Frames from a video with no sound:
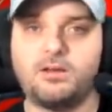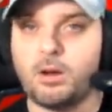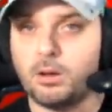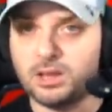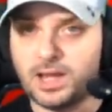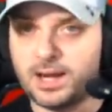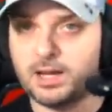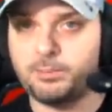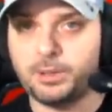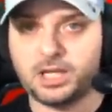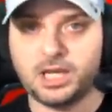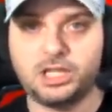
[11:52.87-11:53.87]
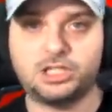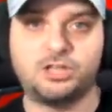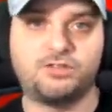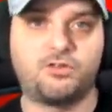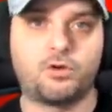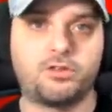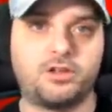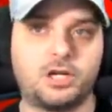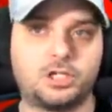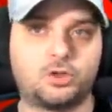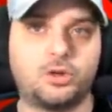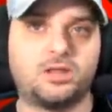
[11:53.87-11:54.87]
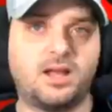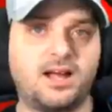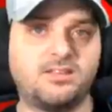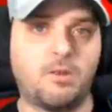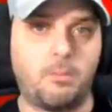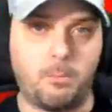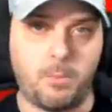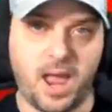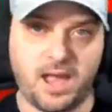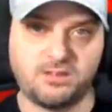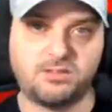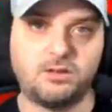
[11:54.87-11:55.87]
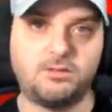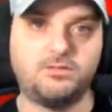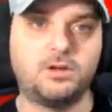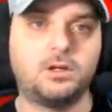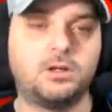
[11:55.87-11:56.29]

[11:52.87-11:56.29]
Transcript: A lot of implications for the Detroit Lions. Massive.